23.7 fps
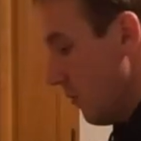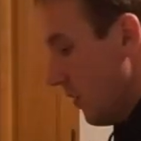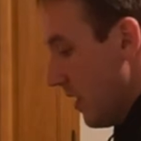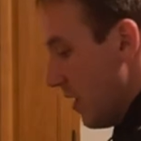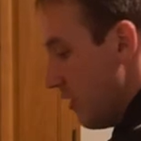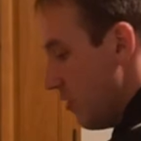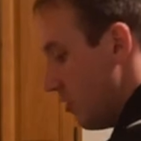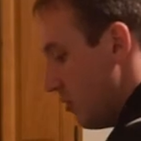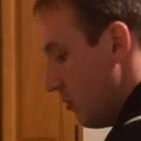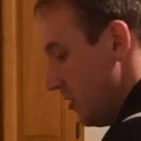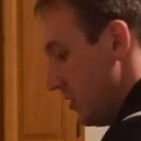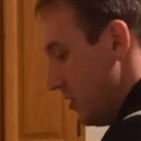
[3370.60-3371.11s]
I
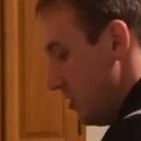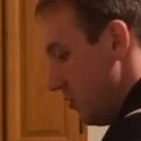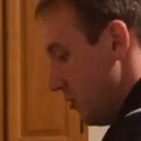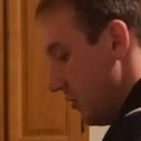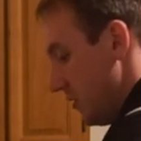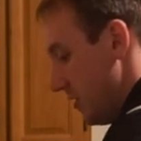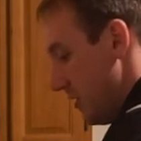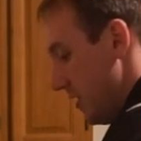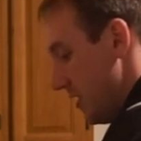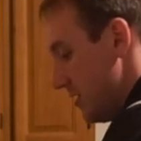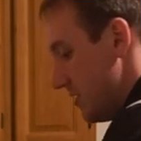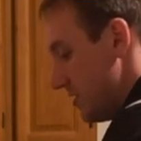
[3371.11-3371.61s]
normally do
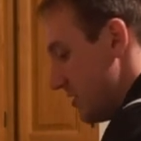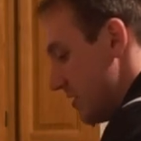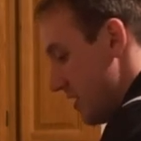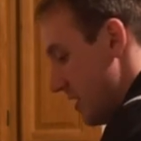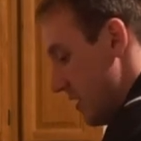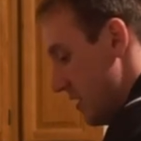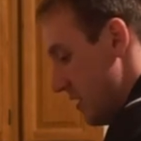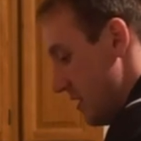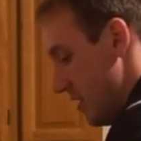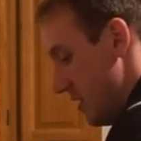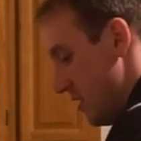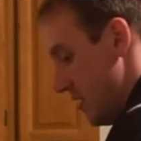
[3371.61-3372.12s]
with this
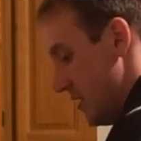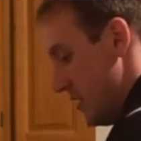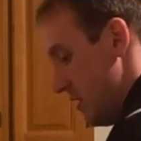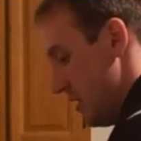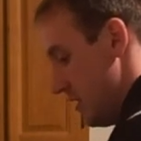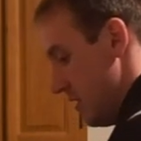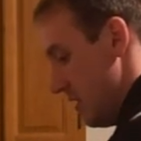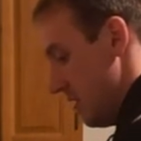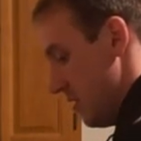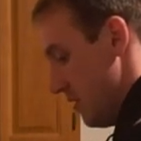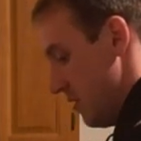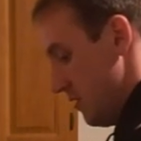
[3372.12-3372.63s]

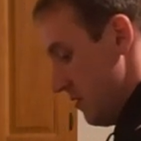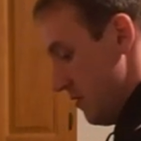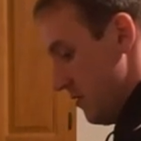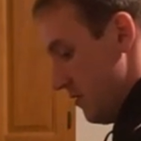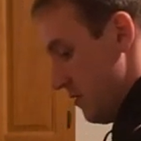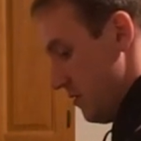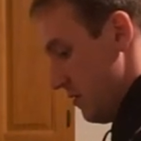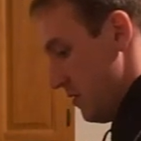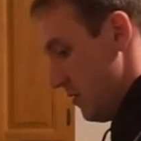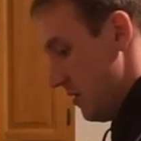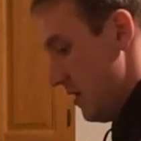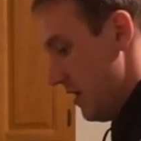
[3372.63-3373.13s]

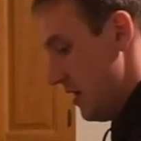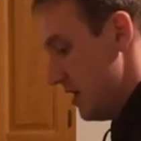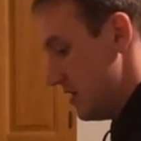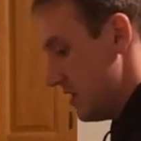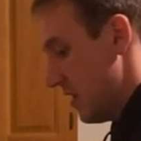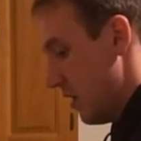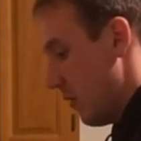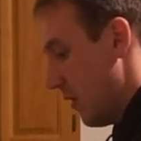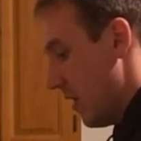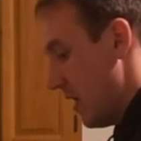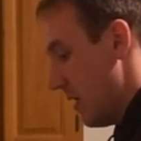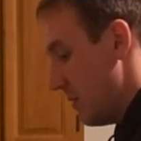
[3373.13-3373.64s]
is
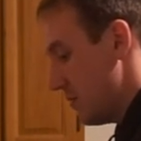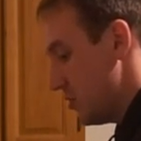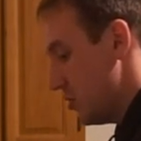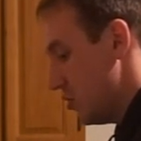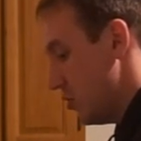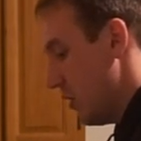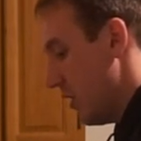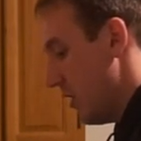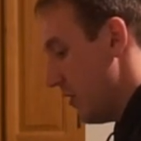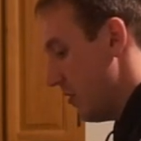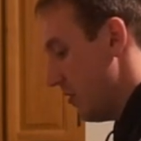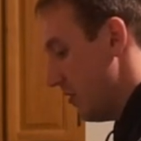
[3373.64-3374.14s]
I weigh up
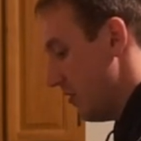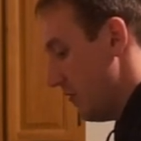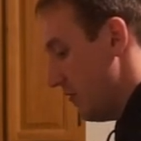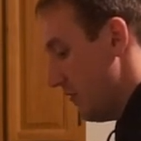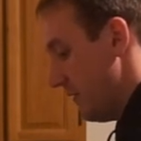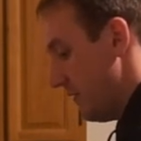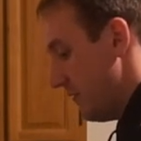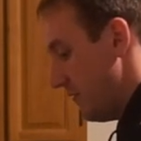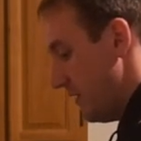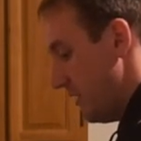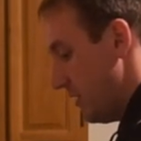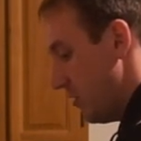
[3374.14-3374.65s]

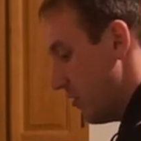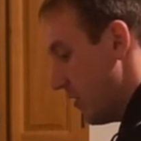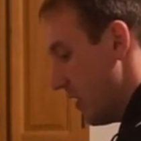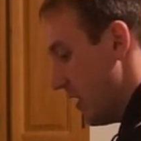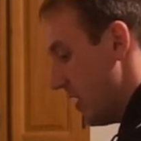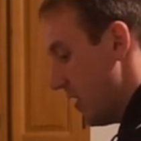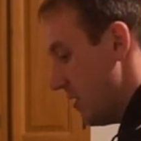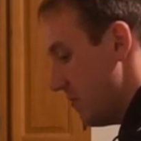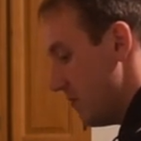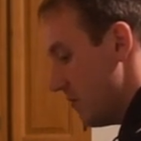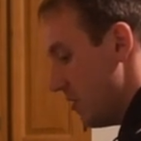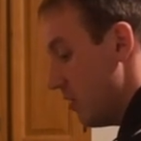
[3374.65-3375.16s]
250
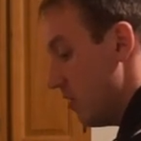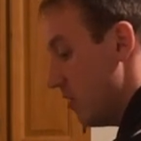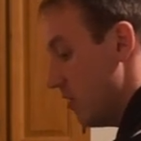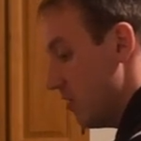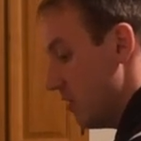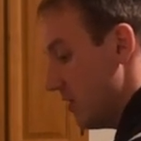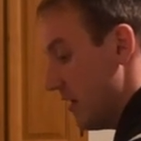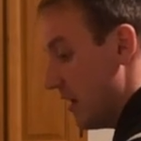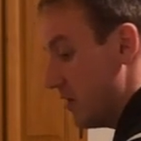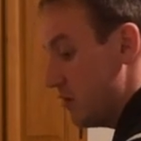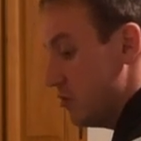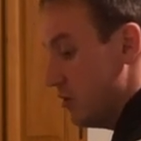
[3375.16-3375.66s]
grams
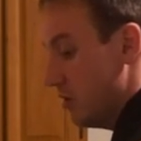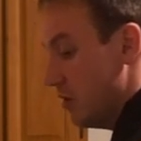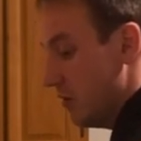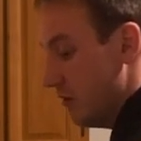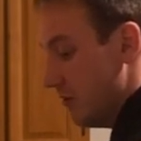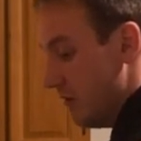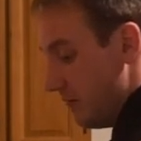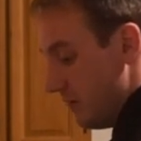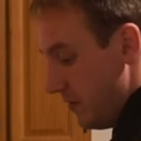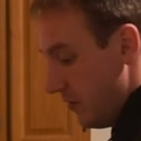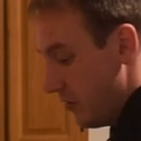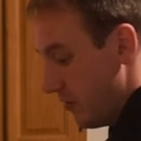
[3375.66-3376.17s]

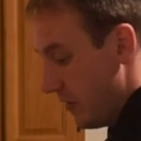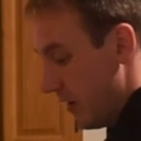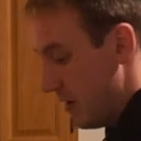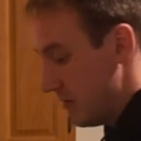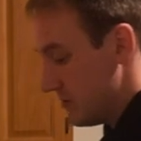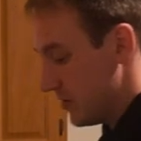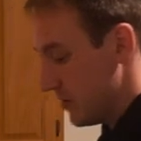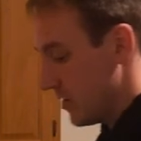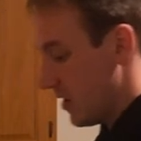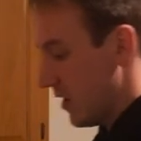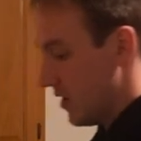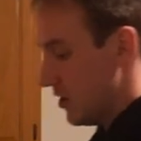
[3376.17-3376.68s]

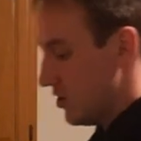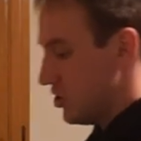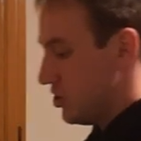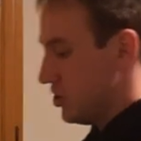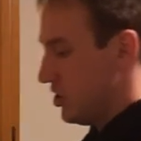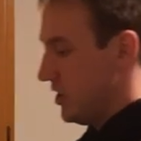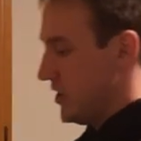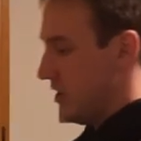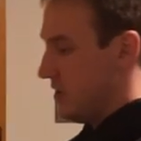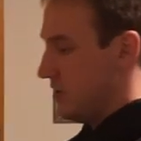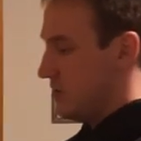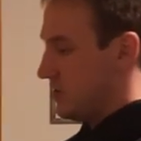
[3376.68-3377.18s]
of cottage
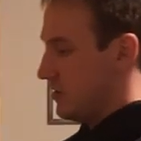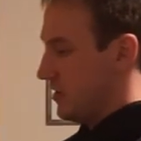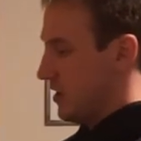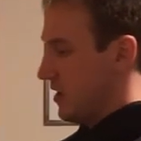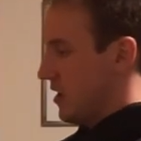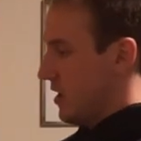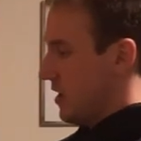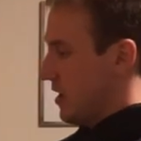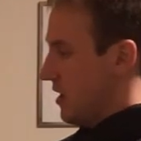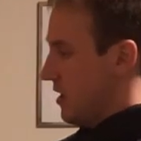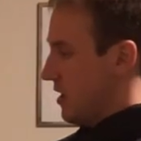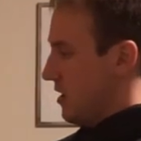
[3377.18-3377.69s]
cheese,
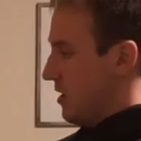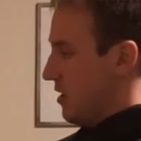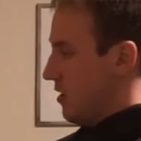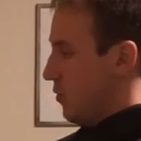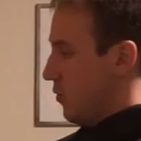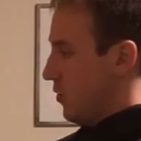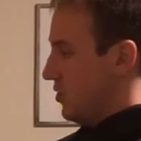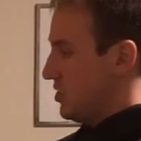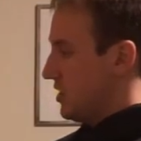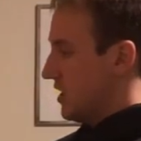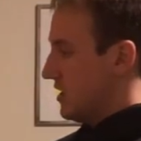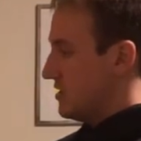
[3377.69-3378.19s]

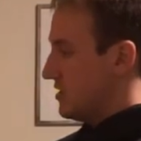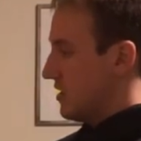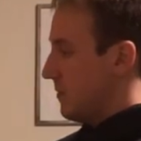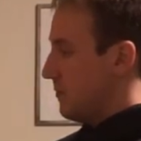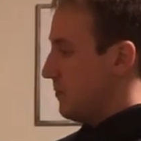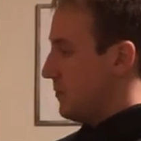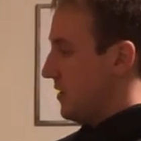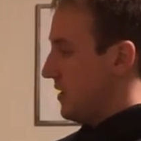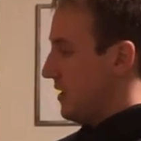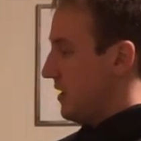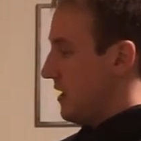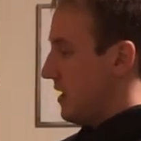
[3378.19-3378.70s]
which ends
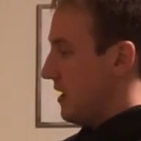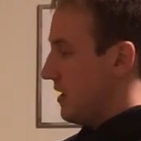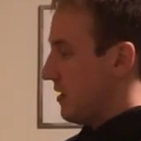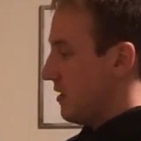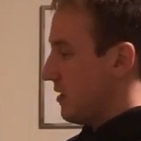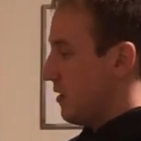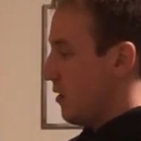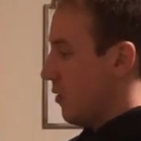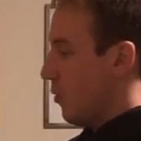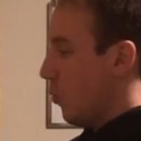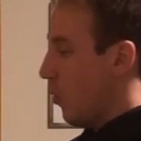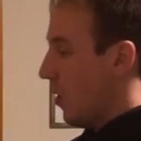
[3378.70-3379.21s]
up
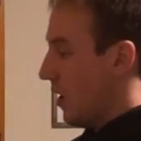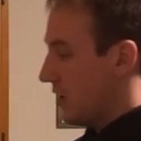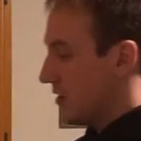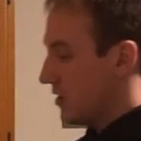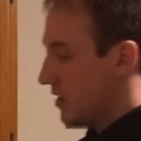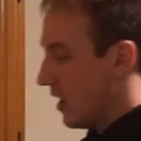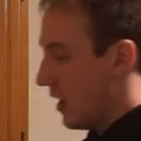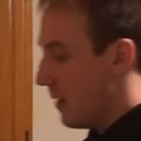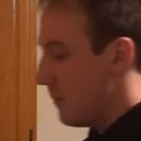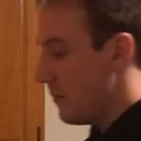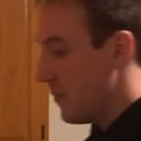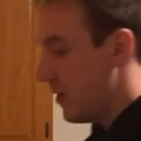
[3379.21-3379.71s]
being one
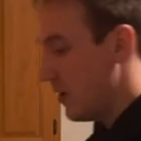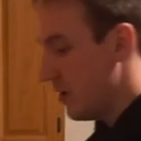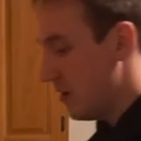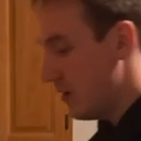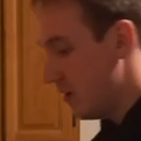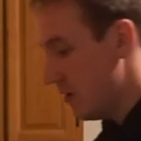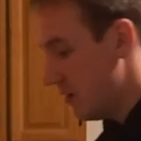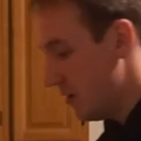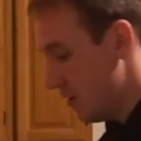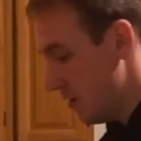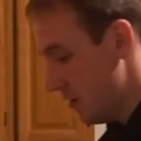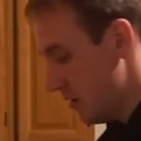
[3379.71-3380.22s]
cup.
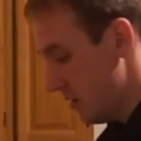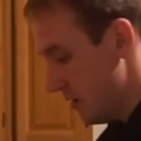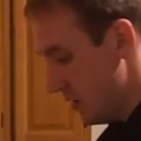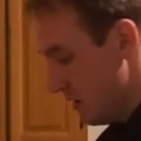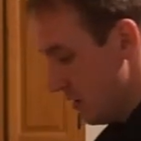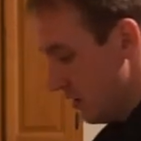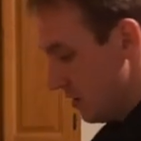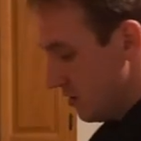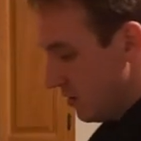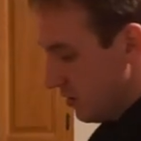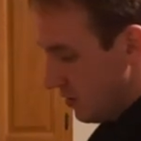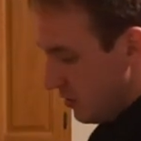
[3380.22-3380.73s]

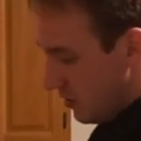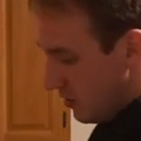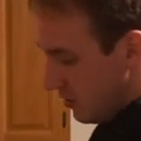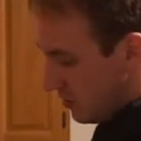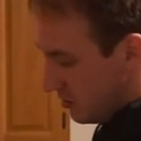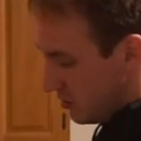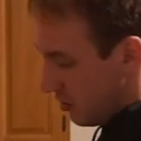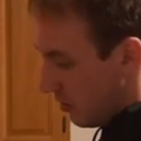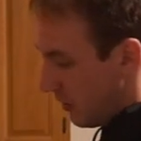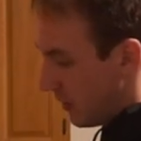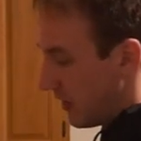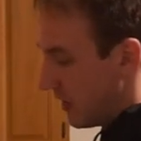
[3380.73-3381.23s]

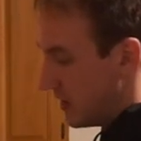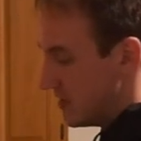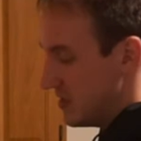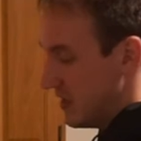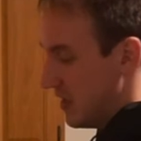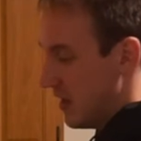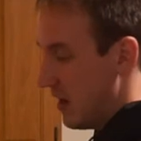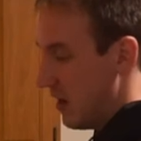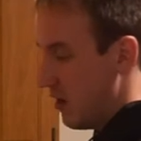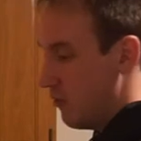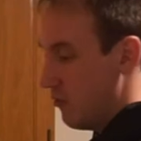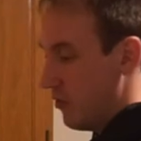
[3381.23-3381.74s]
So like I
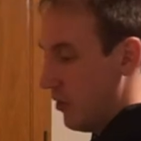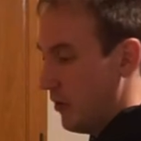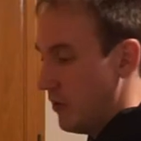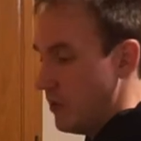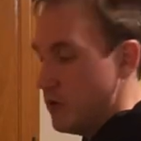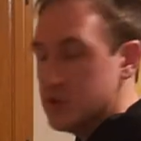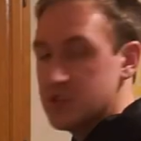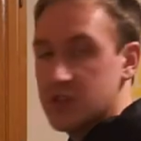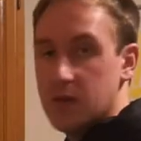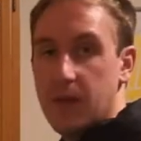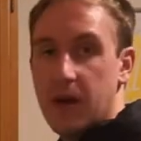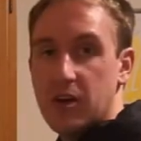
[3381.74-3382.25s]
said, I don't really
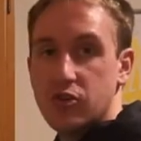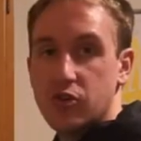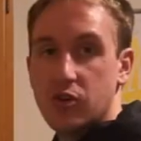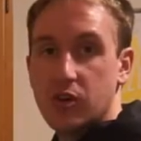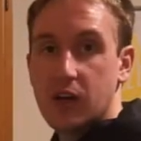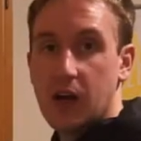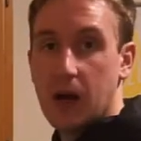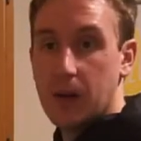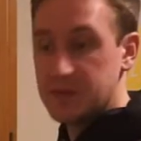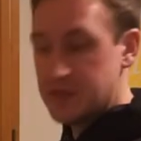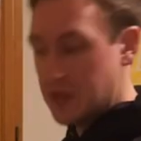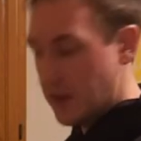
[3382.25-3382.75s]
use the
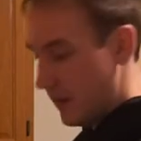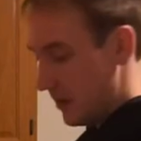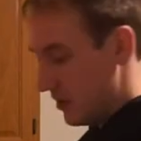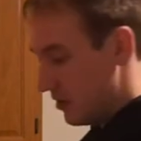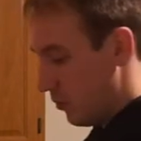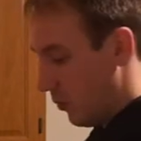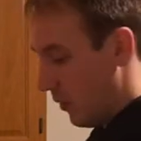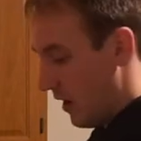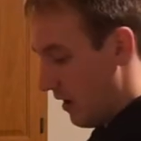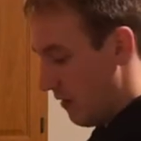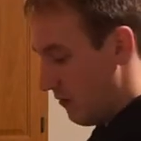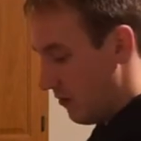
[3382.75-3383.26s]
measuring cups. I like
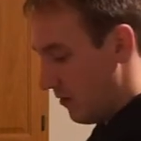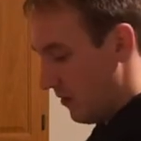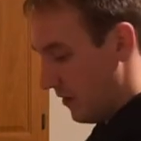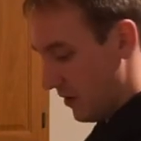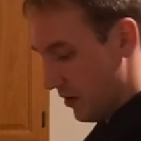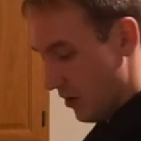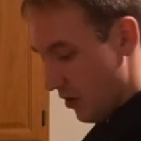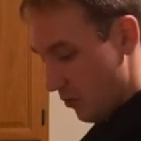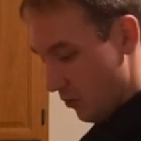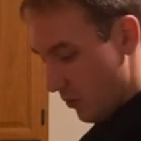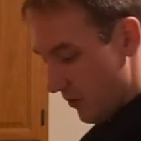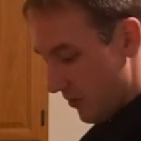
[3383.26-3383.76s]
to weigh
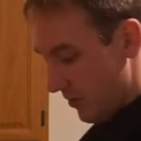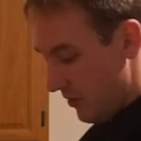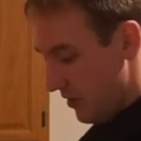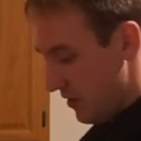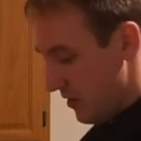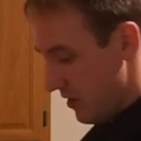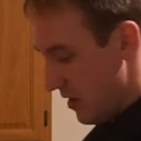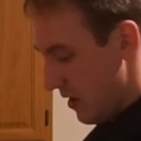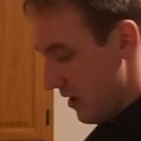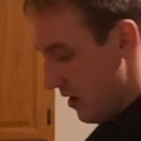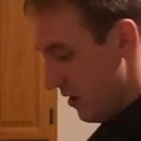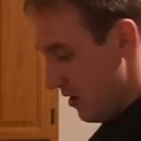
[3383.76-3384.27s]
everything out with
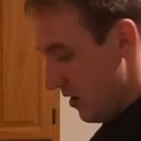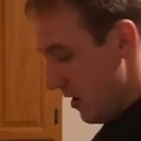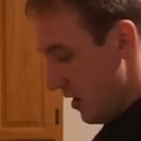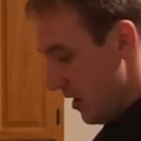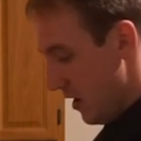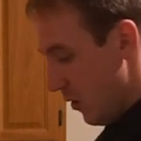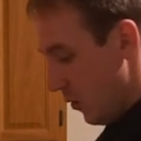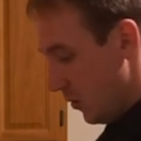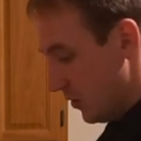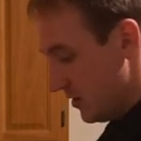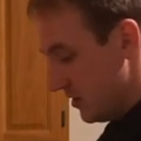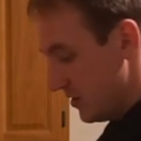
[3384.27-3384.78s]

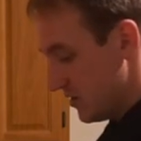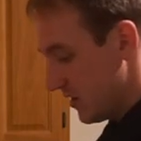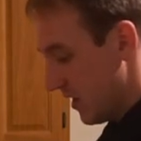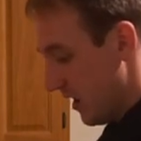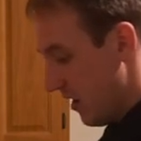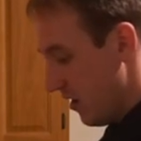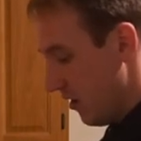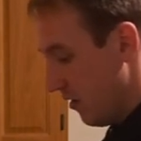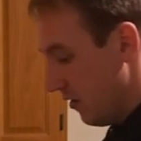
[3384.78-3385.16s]
the scale.